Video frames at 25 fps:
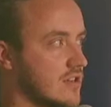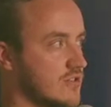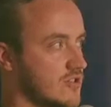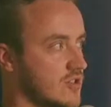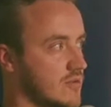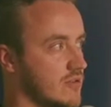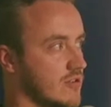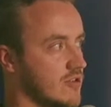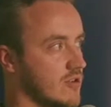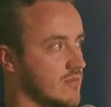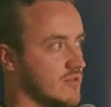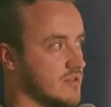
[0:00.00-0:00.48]

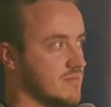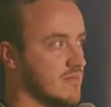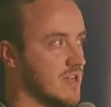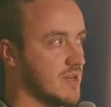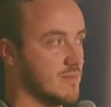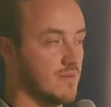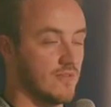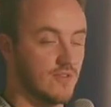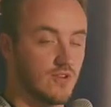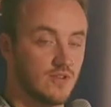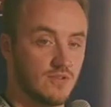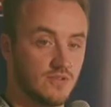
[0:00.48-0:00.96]
consumer groups are
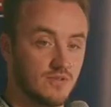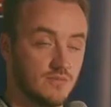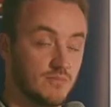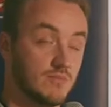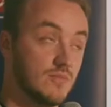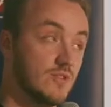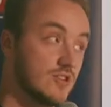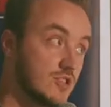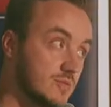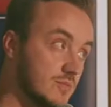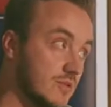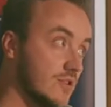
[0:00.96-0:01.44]
made up of con
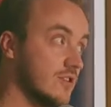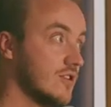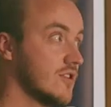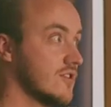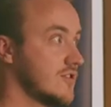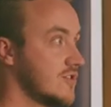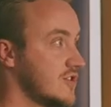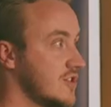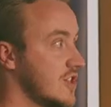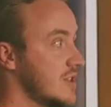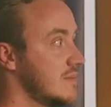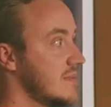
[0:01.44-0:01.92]
multiple
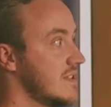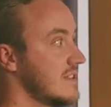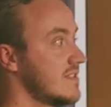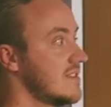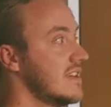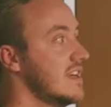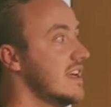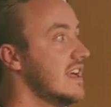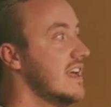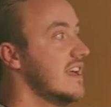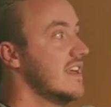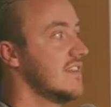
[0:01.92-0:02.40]

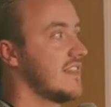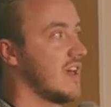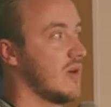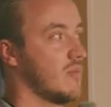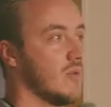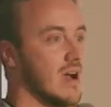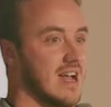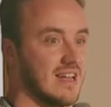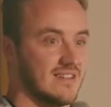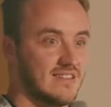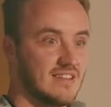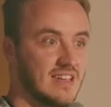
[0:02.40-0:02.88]
consumers
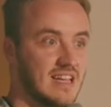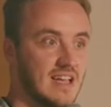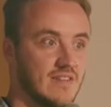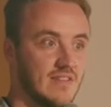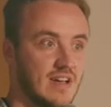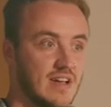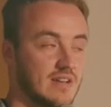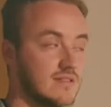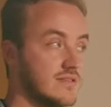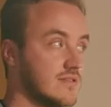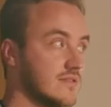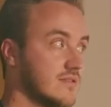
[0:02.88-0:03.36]
that work
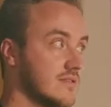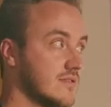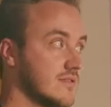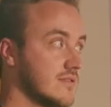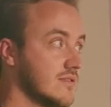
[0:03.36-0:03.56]
together